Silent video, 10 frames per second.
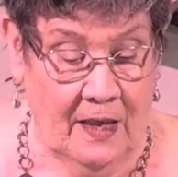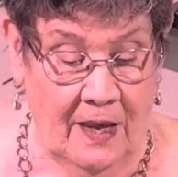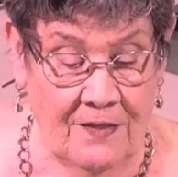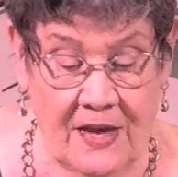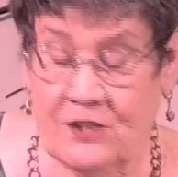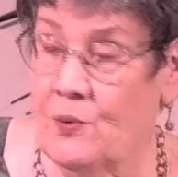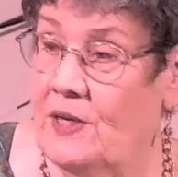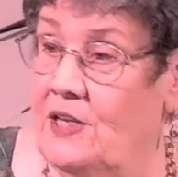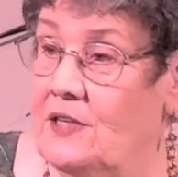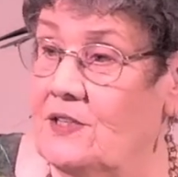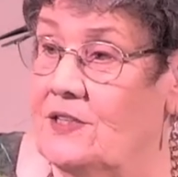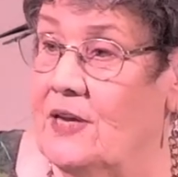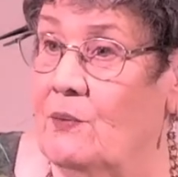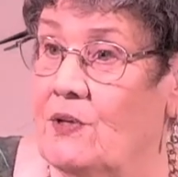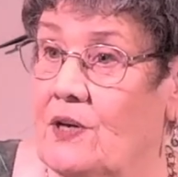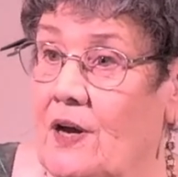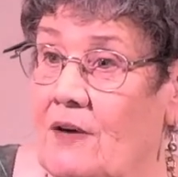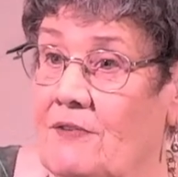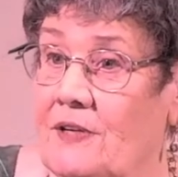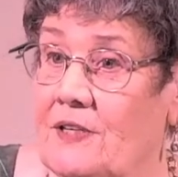And that's why he could say with
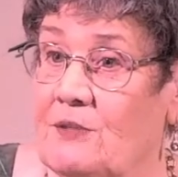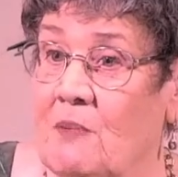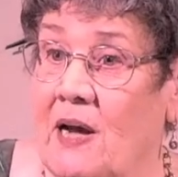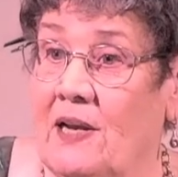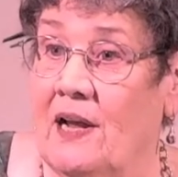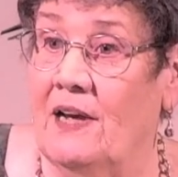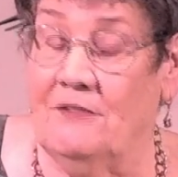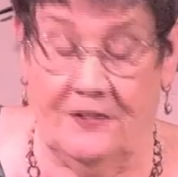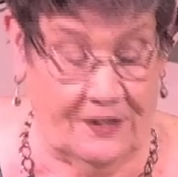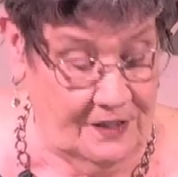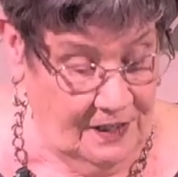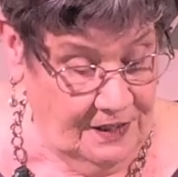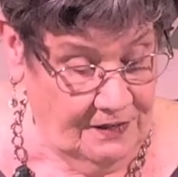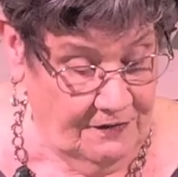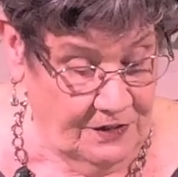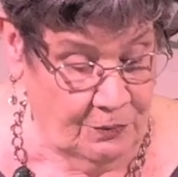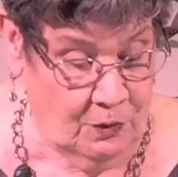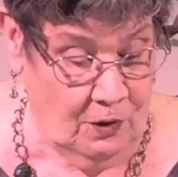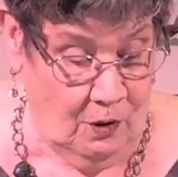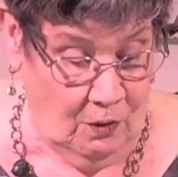confidence, "My life is an
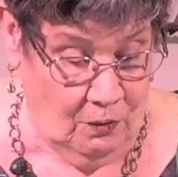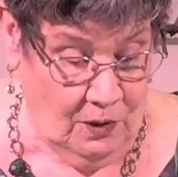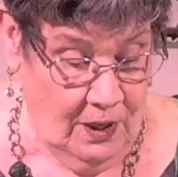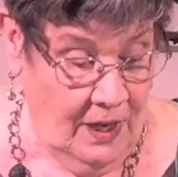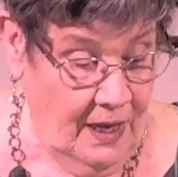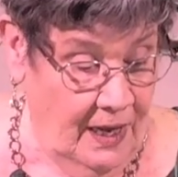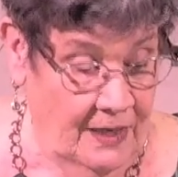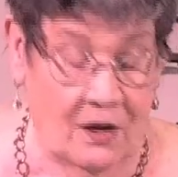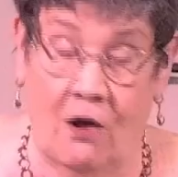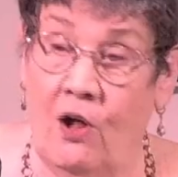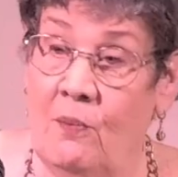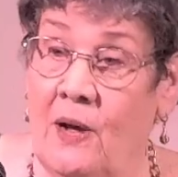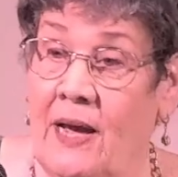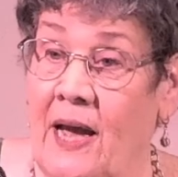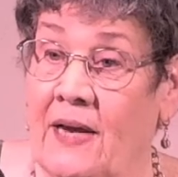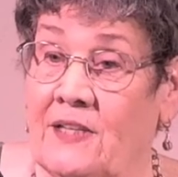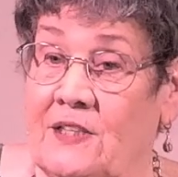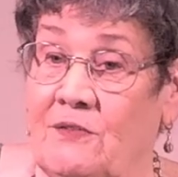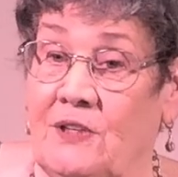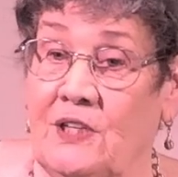indivisible whole, and all my
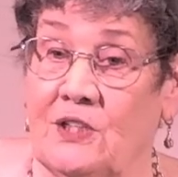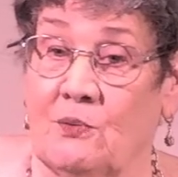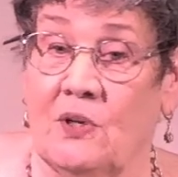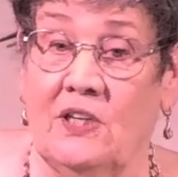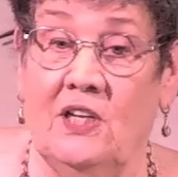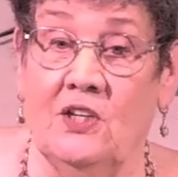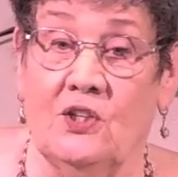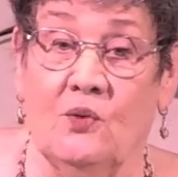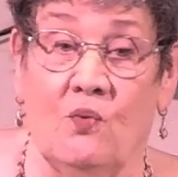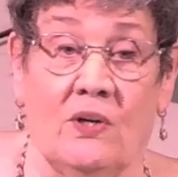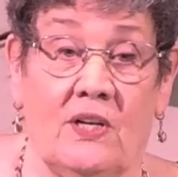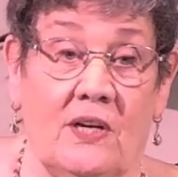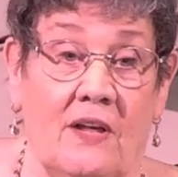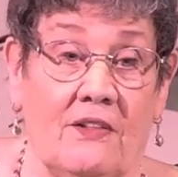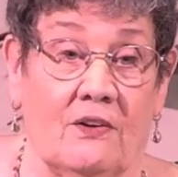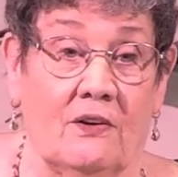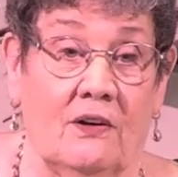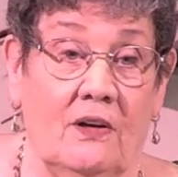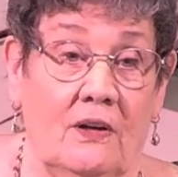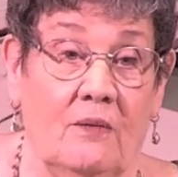activities run into one another.
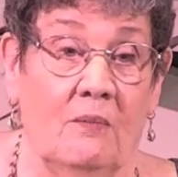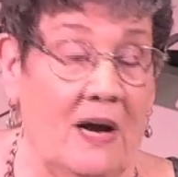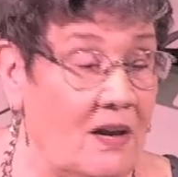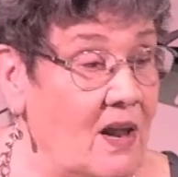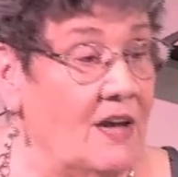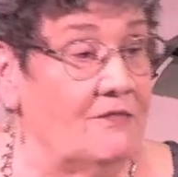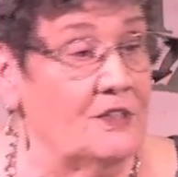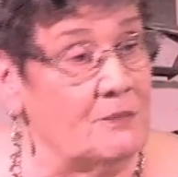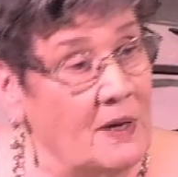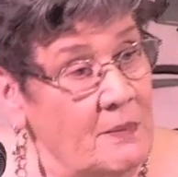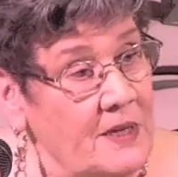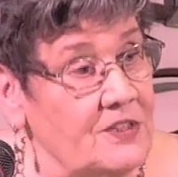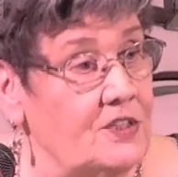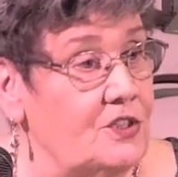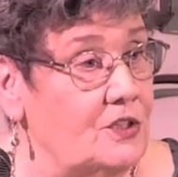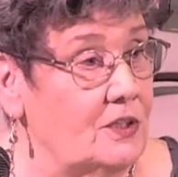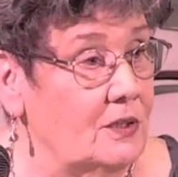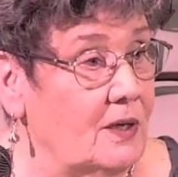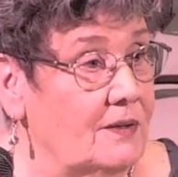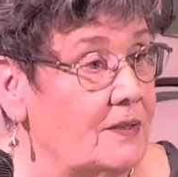My life is my message."
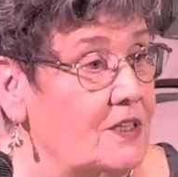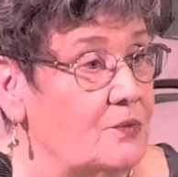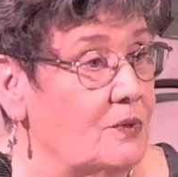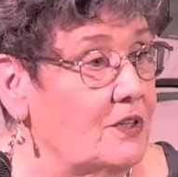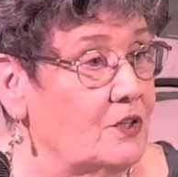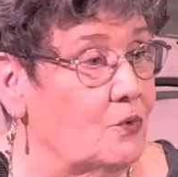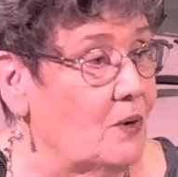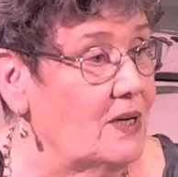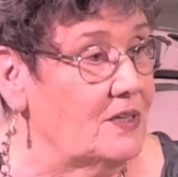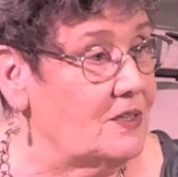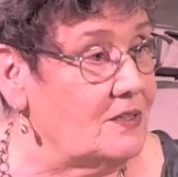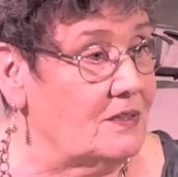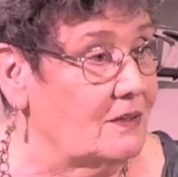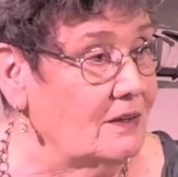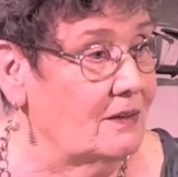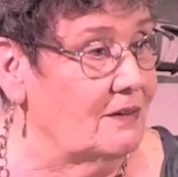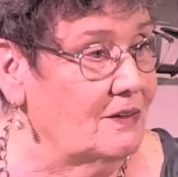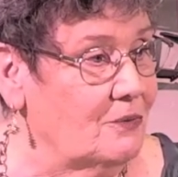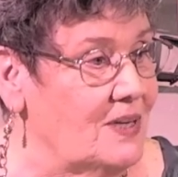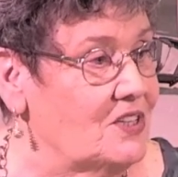I think that's one of the
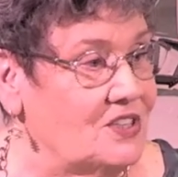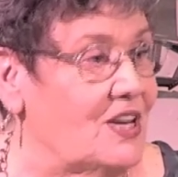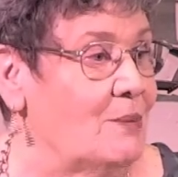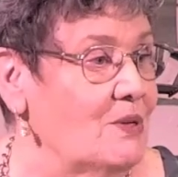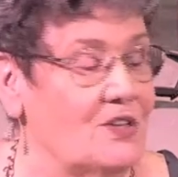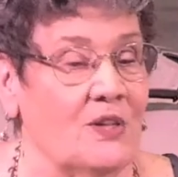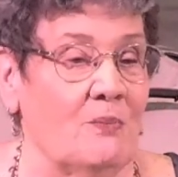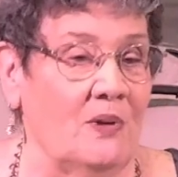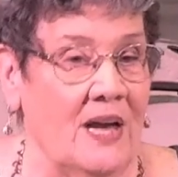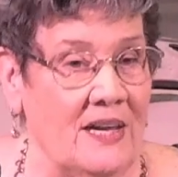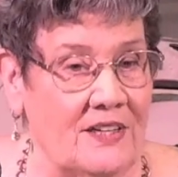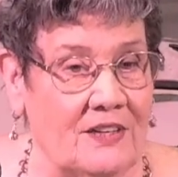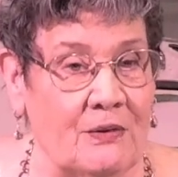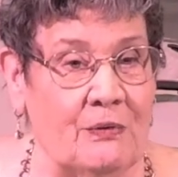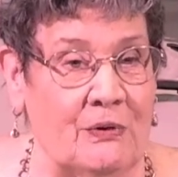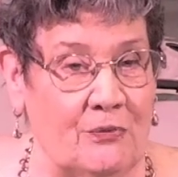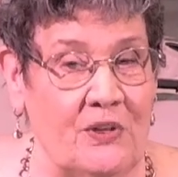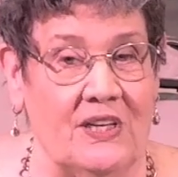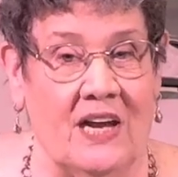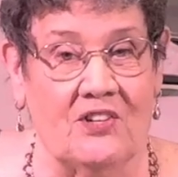greatest statements on the planet, that if
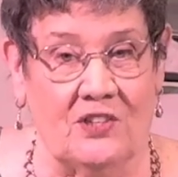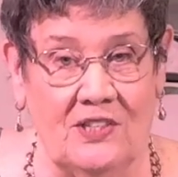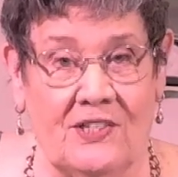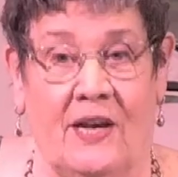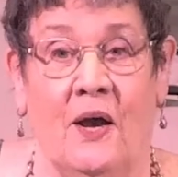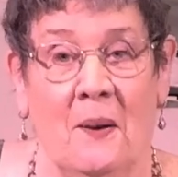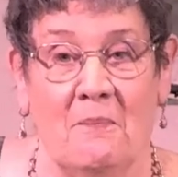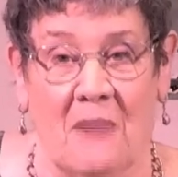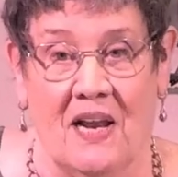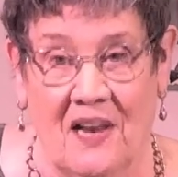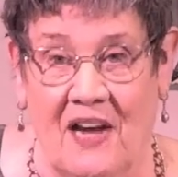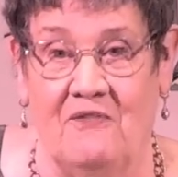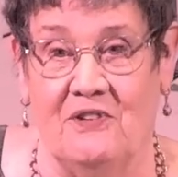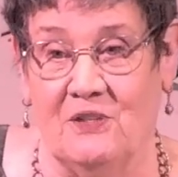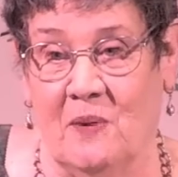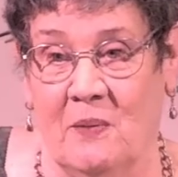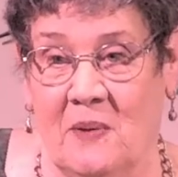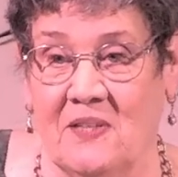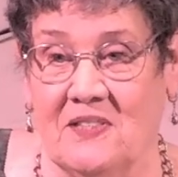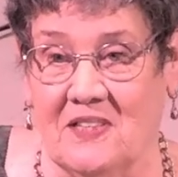we could actually say, "My life is my
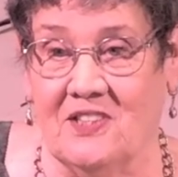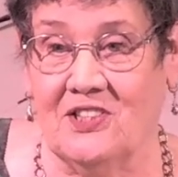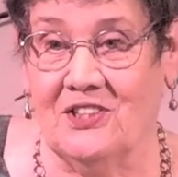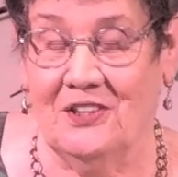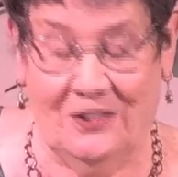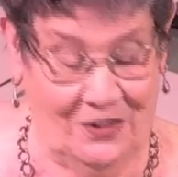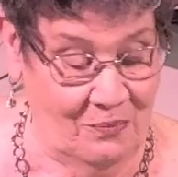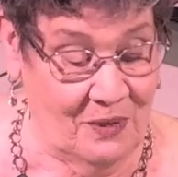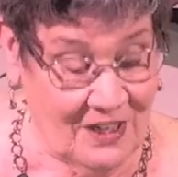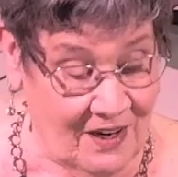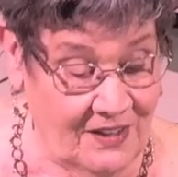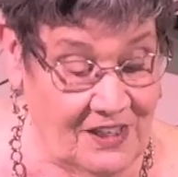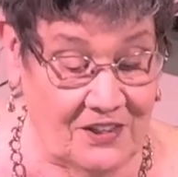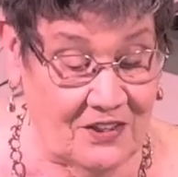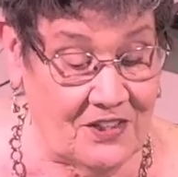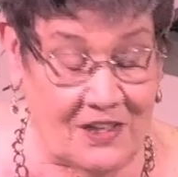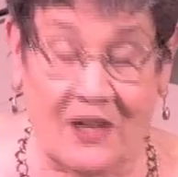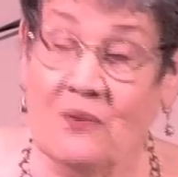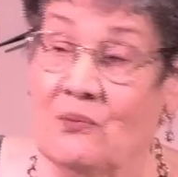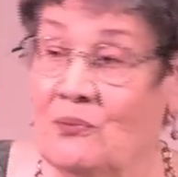message." You know, but Gandhi could say
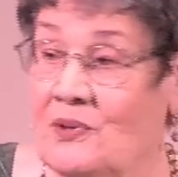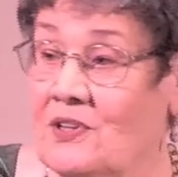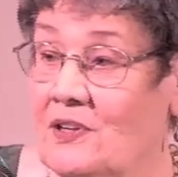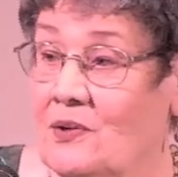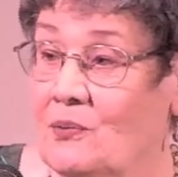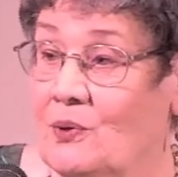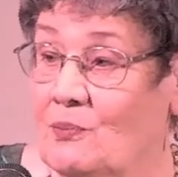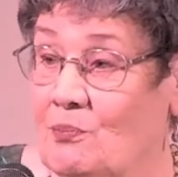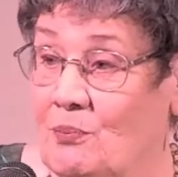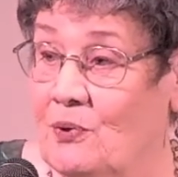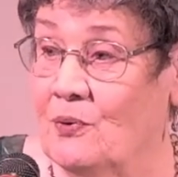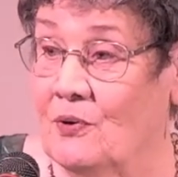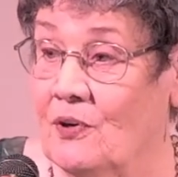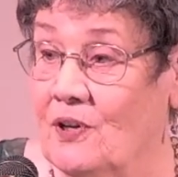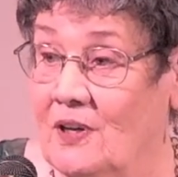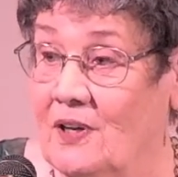it with pure